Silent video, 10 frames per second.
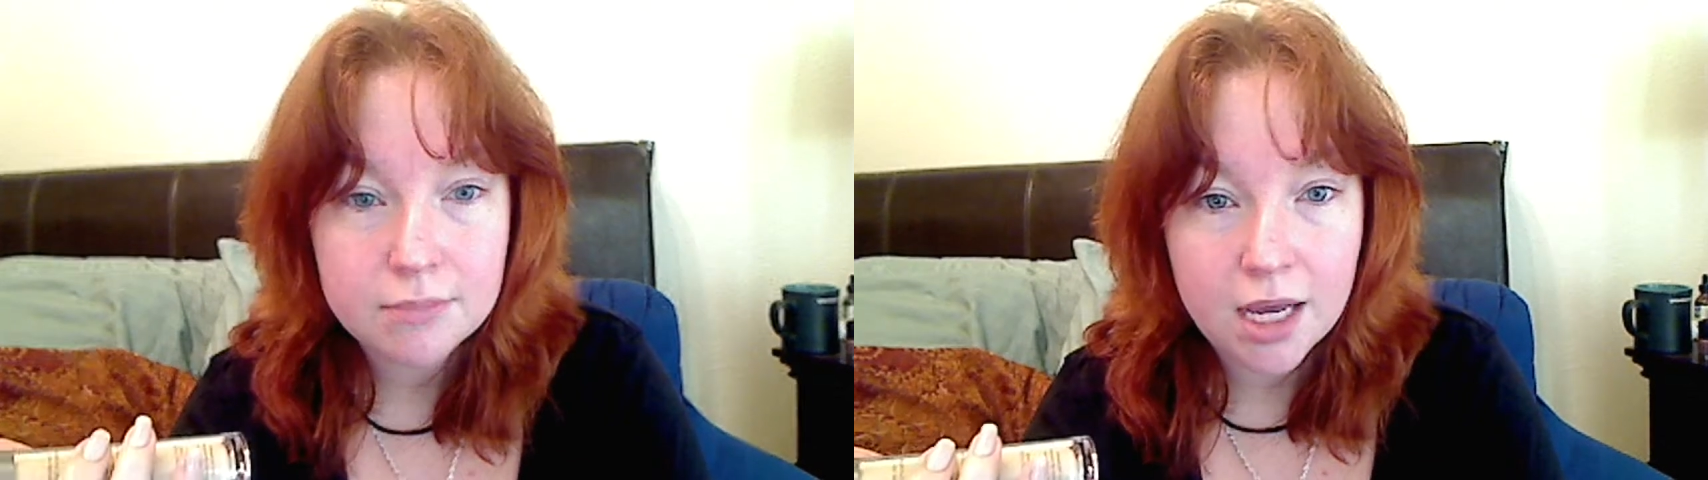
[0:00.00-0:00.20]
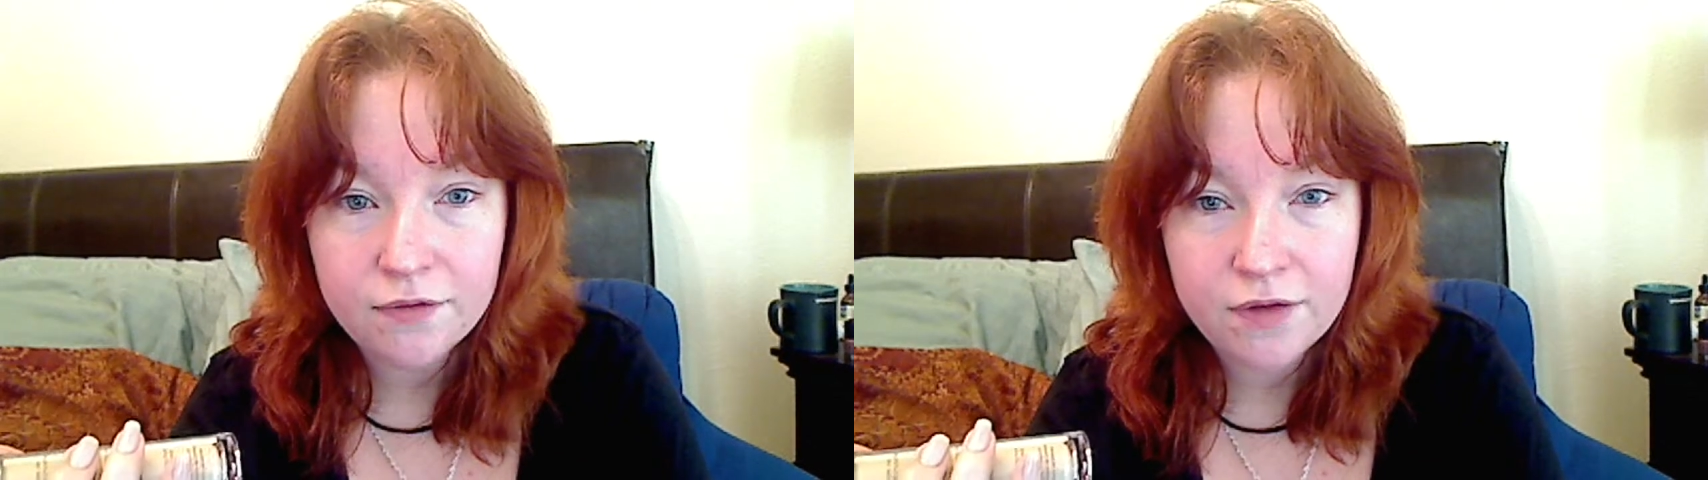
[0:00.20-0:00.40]

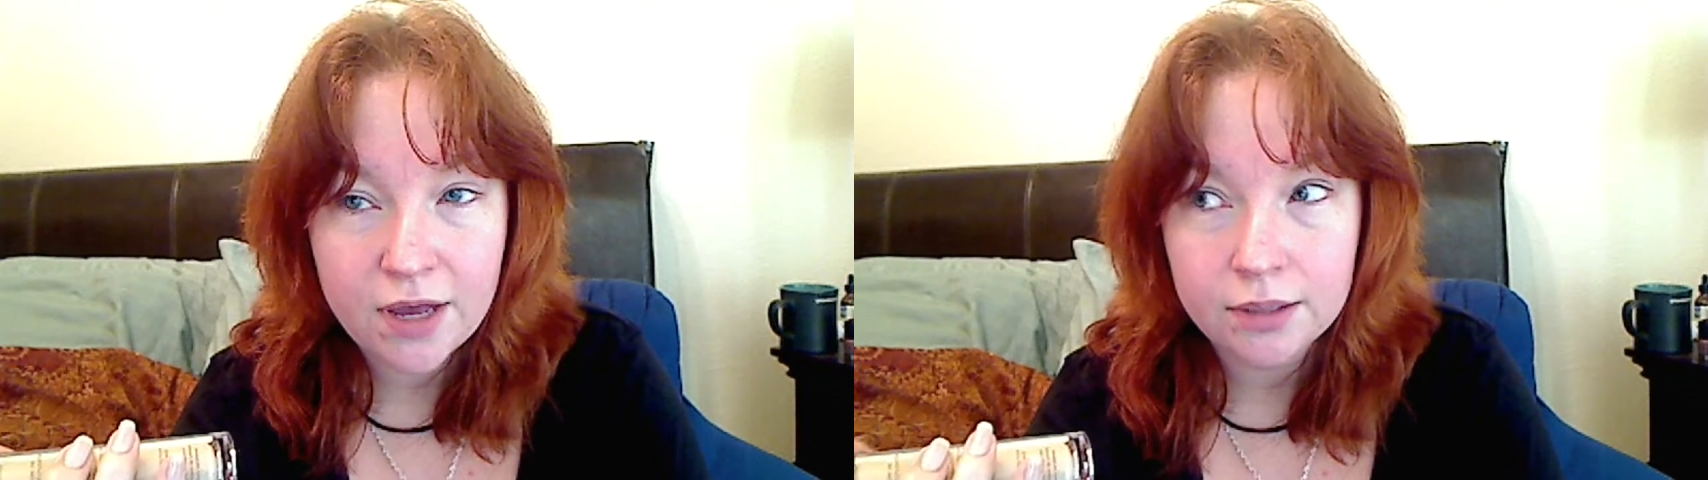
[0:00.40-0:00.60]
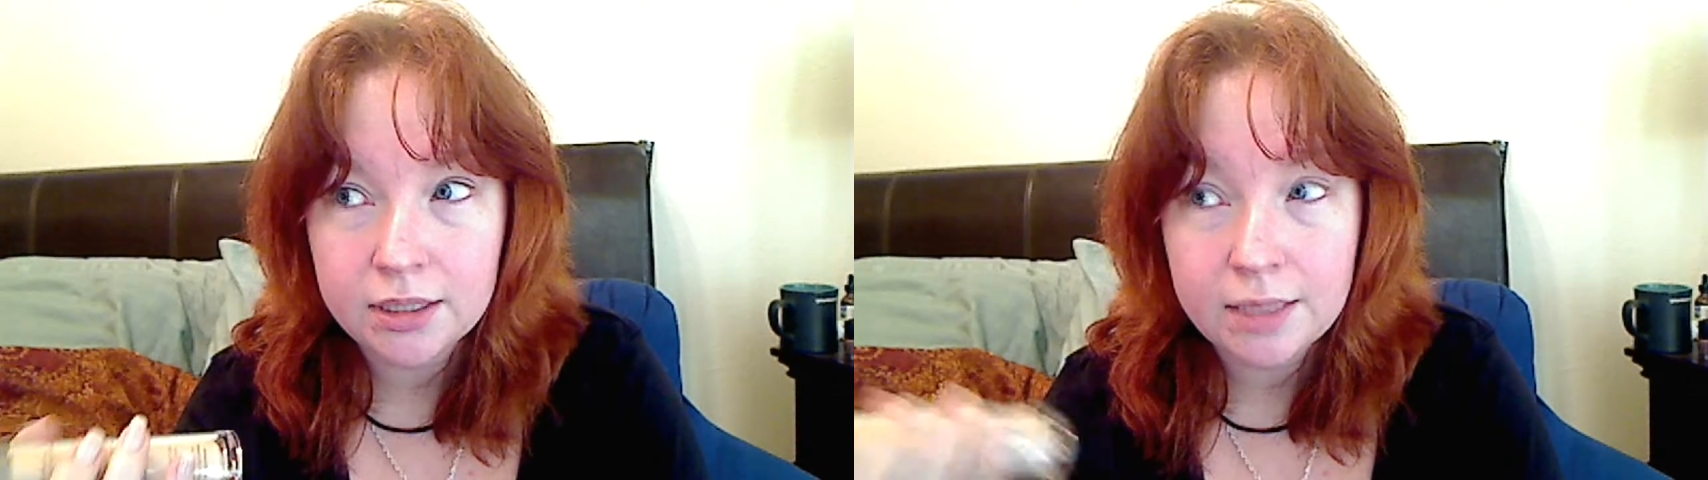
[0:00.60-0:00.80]
I
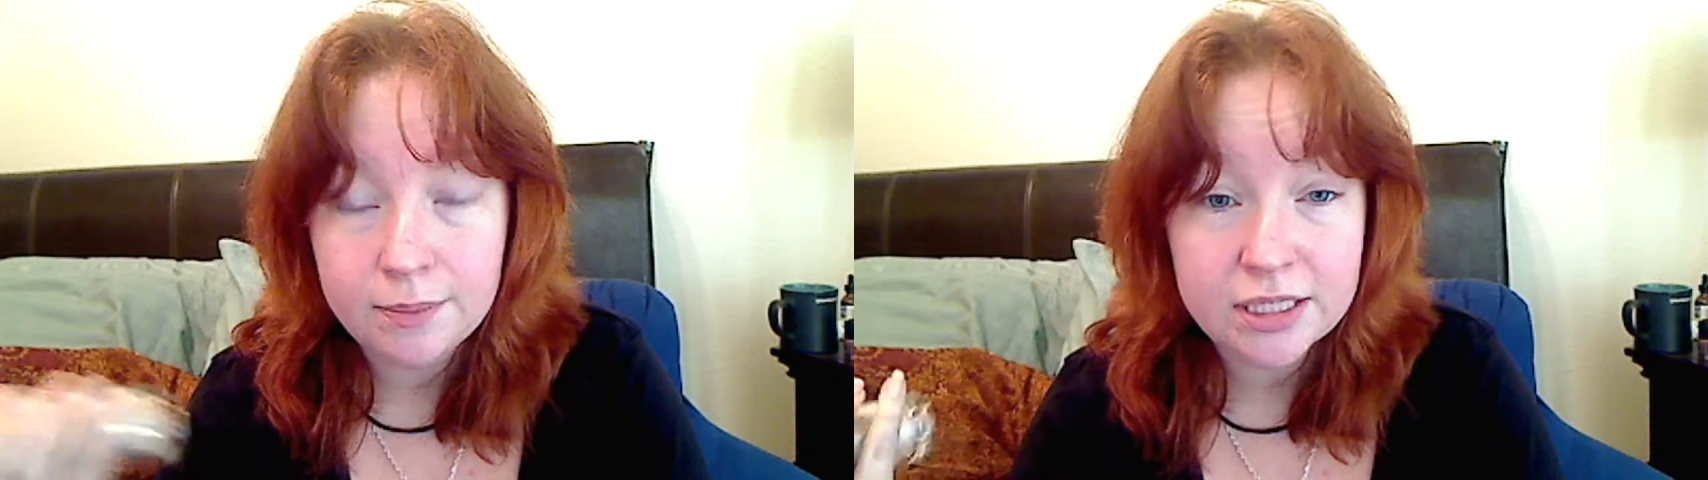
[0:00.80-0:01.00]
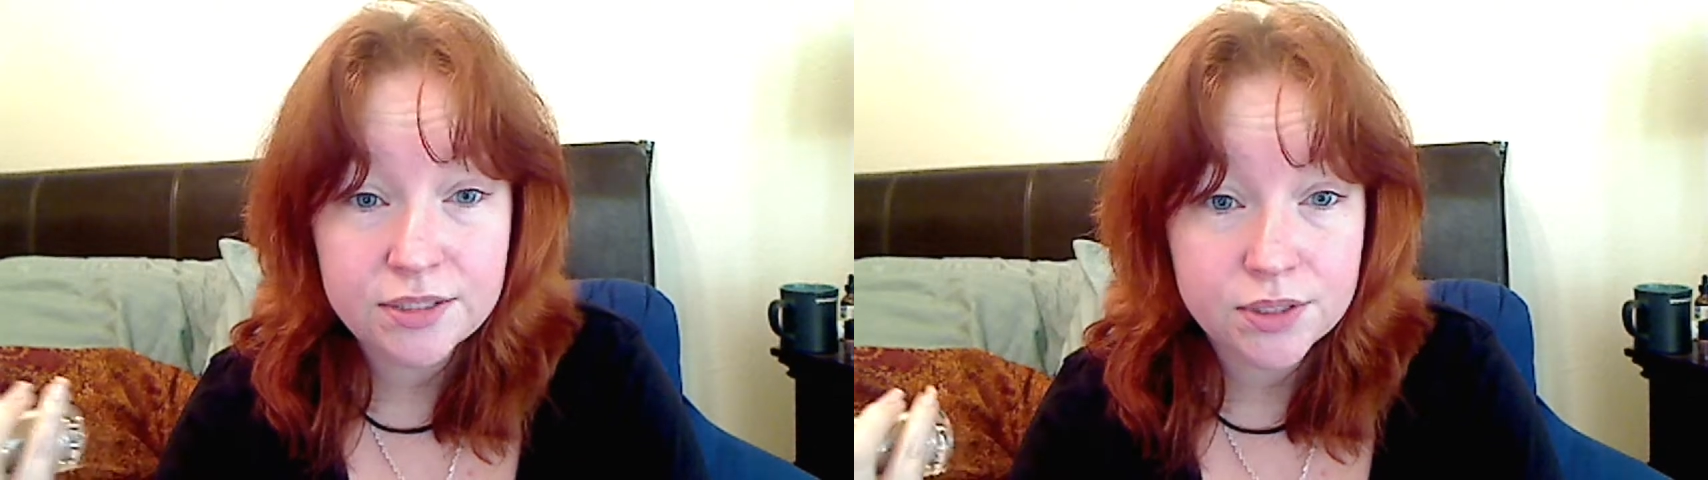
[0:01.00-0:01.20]
found that they
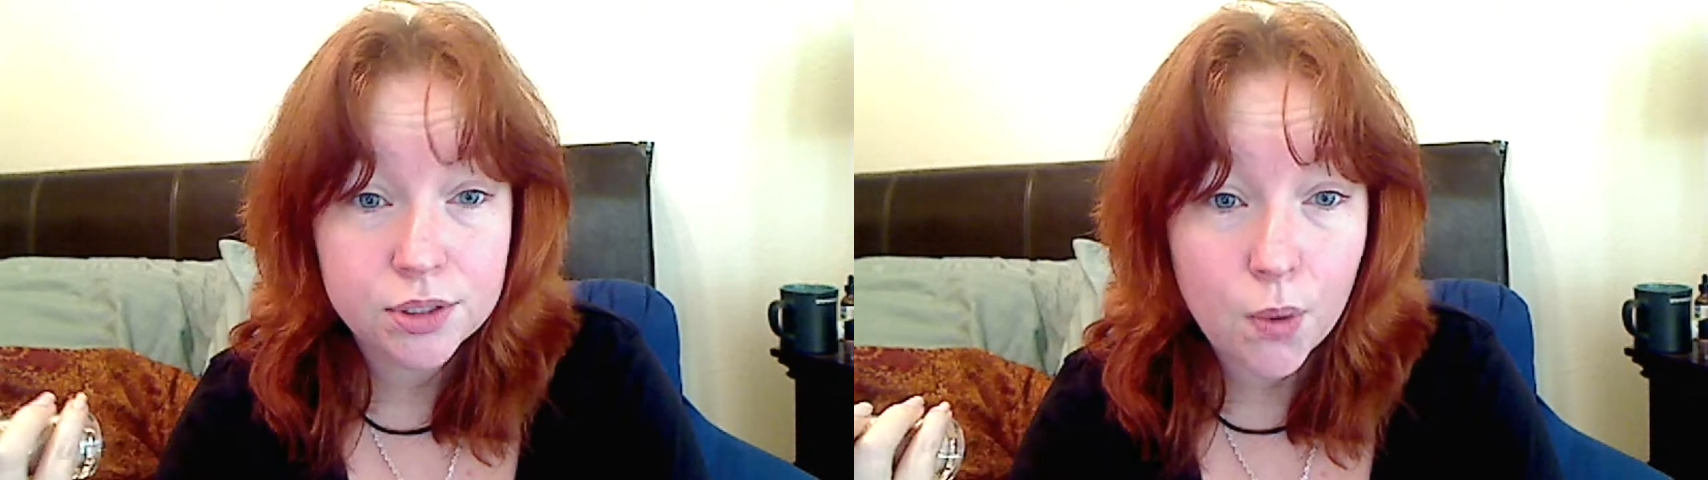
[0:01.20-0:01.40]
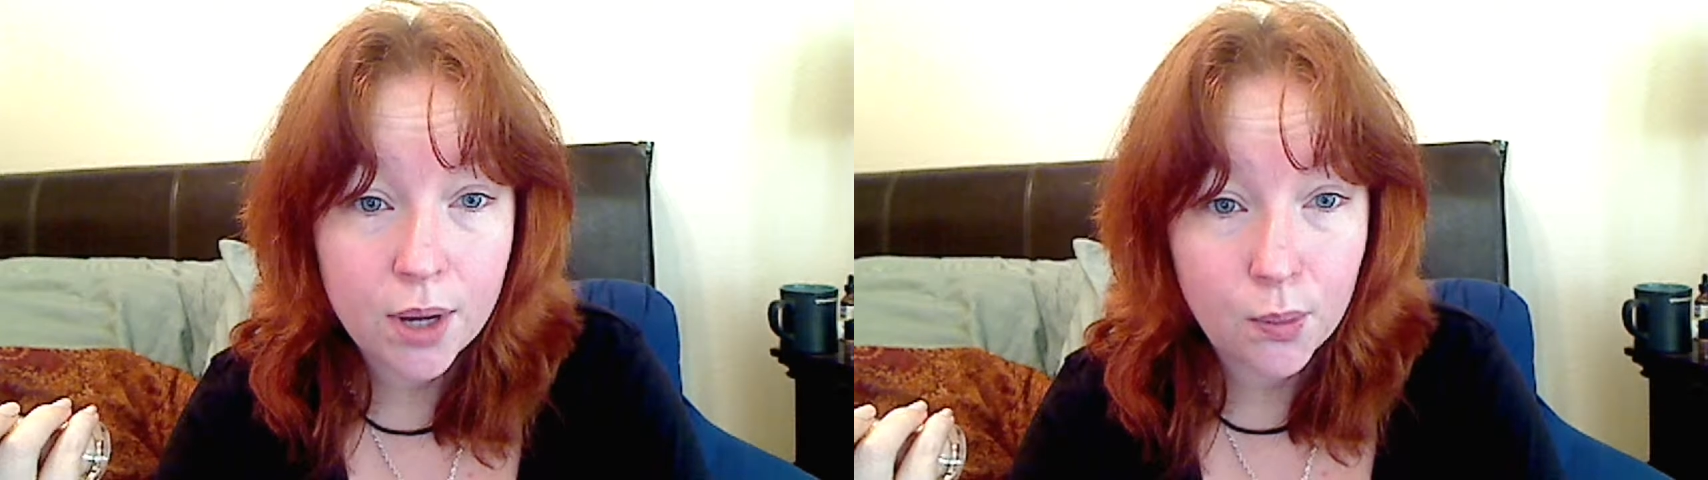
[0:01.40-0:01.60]
mix
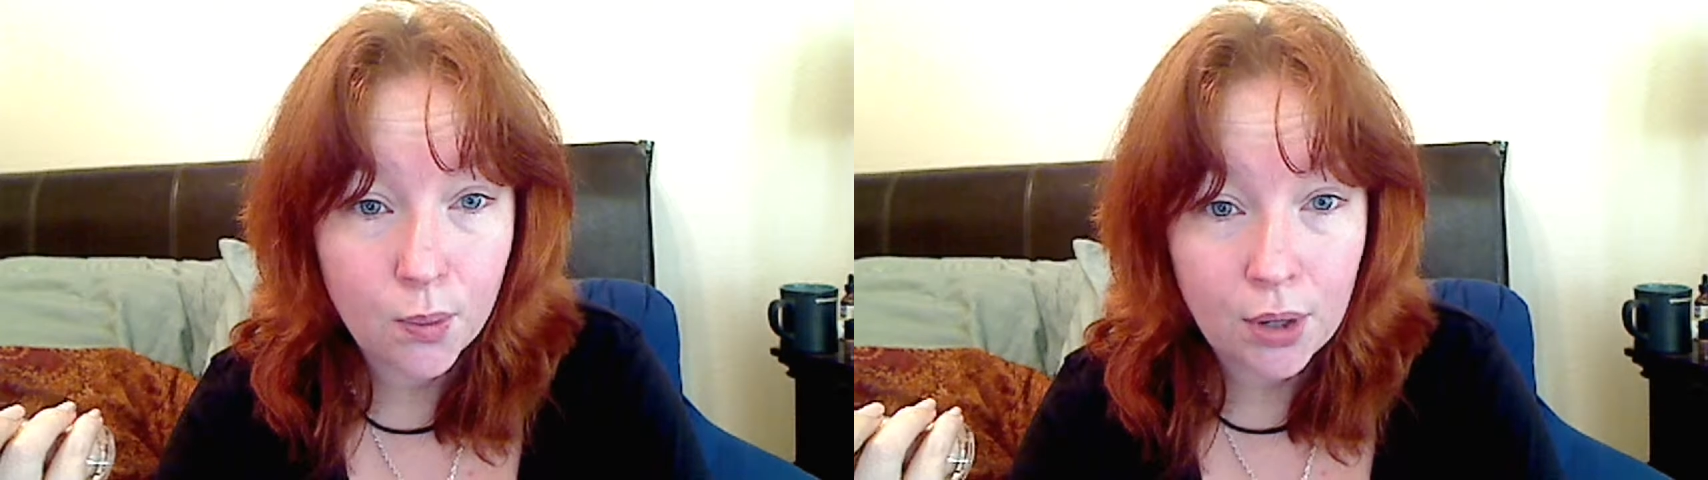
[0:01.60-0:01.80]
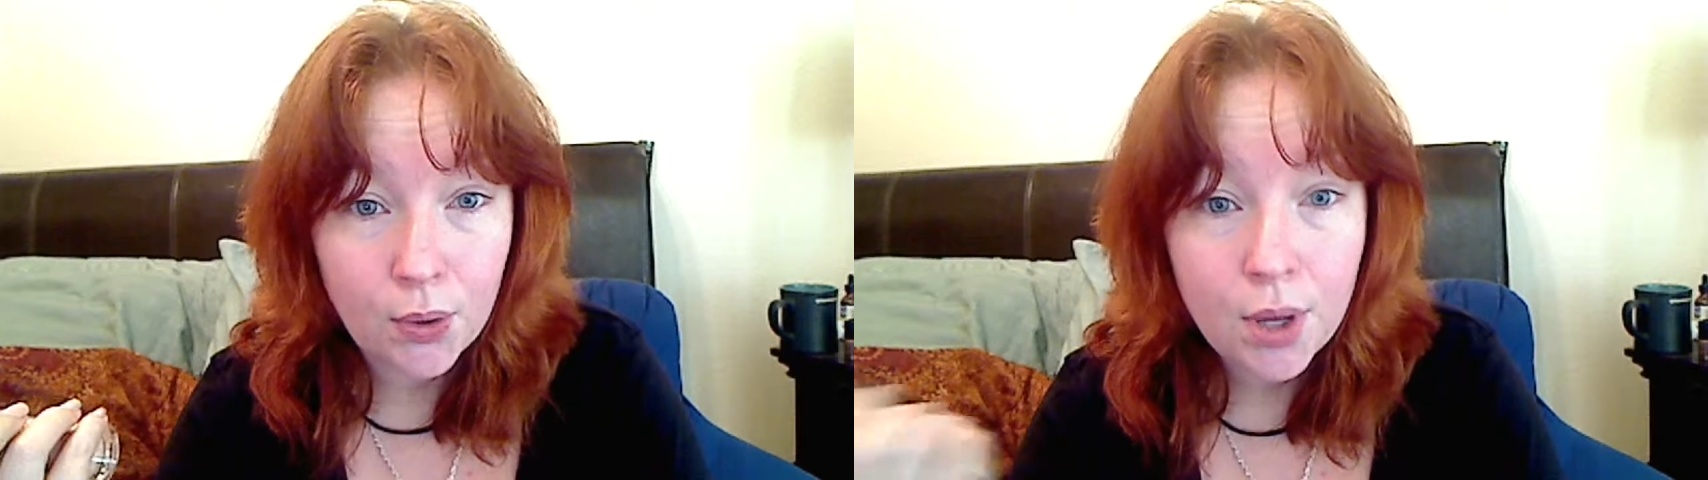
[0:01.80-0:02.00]
quite
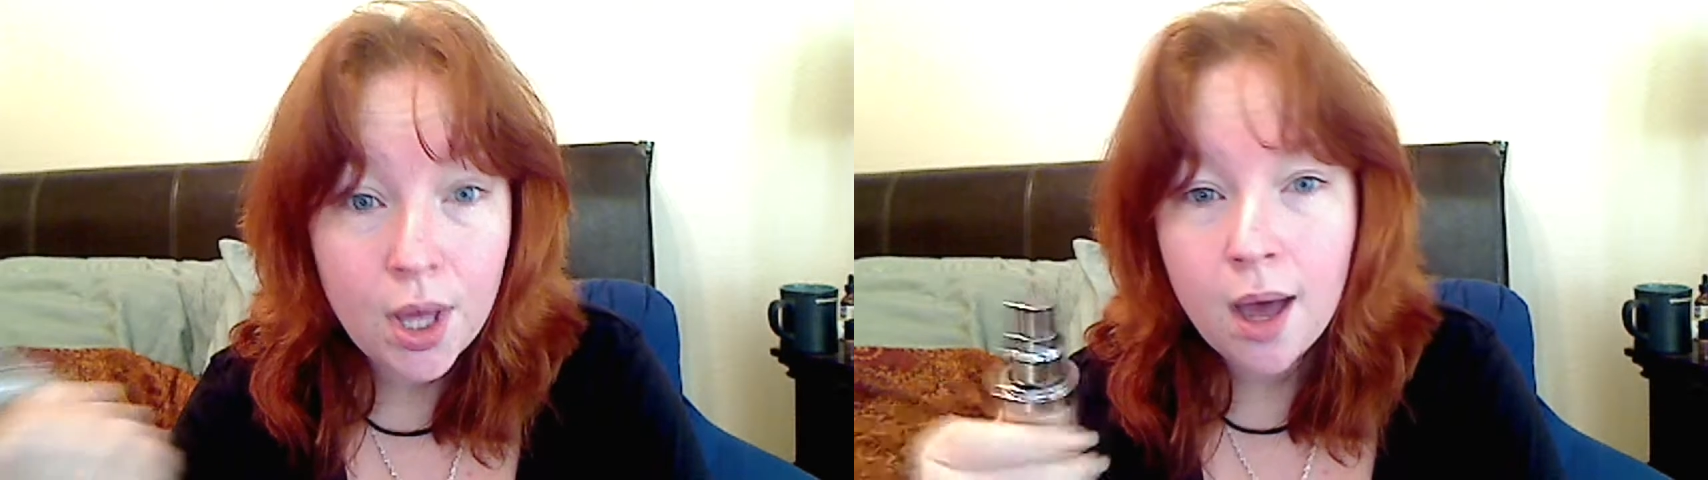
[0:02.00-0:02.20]
well.